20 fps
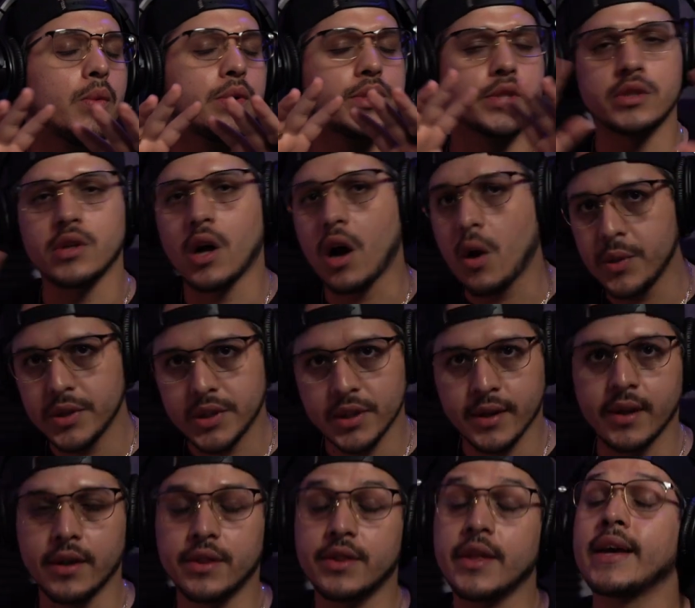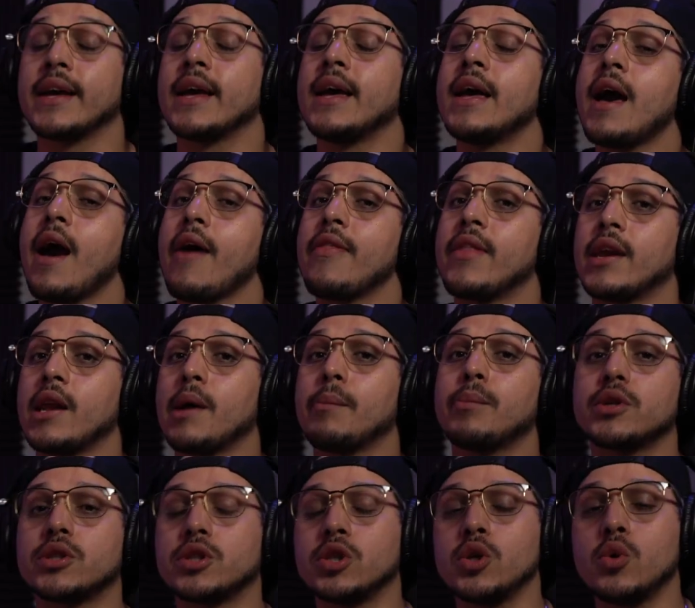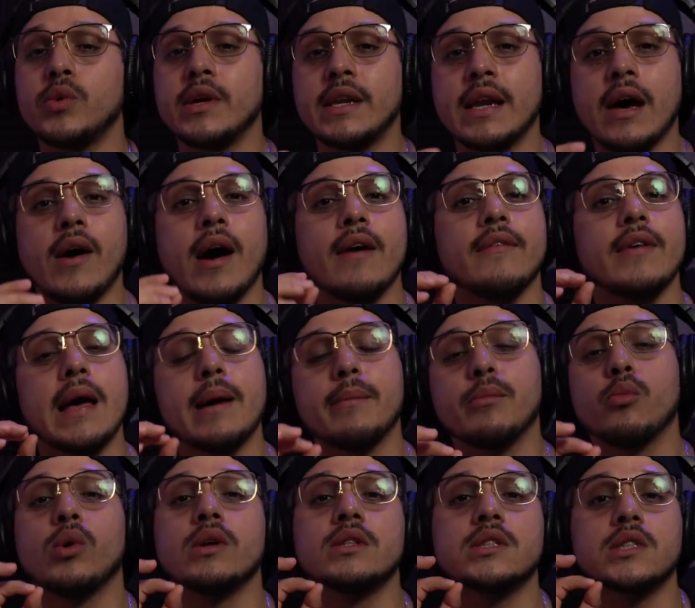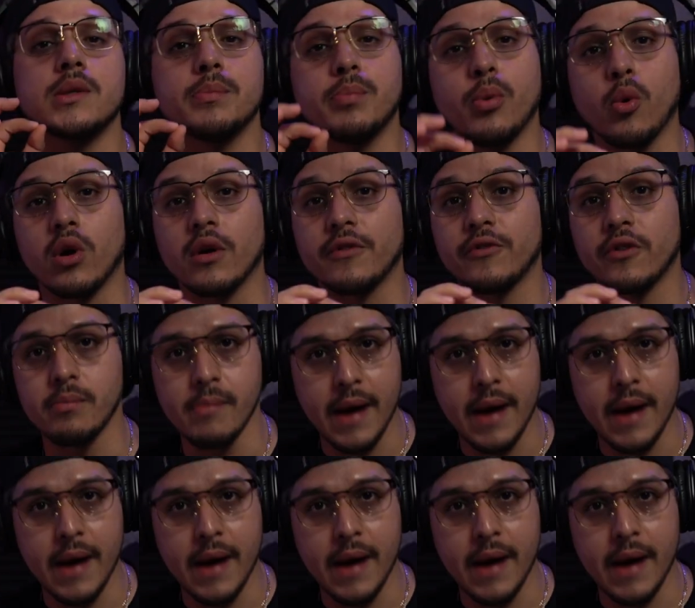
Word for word: which is always a good thing. And then number two, we now have M1 support for